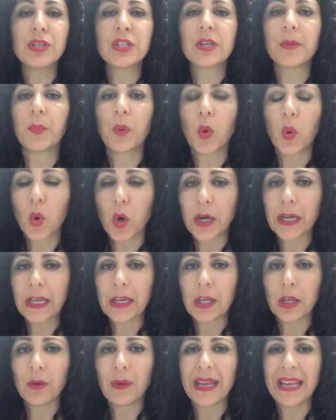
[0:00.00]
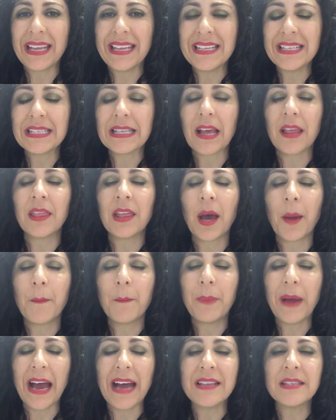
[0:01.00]
supporting you, is the
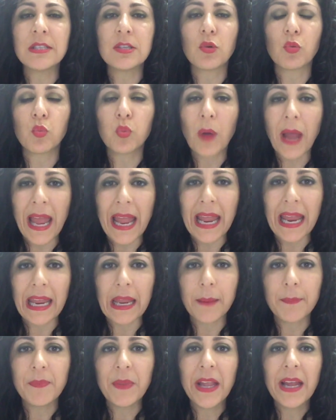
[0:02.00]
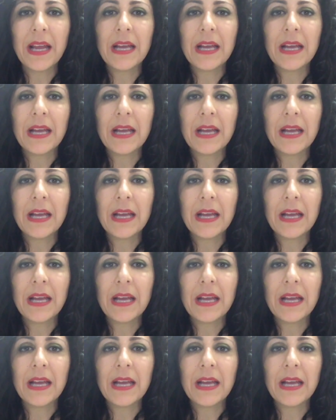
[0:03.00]
best way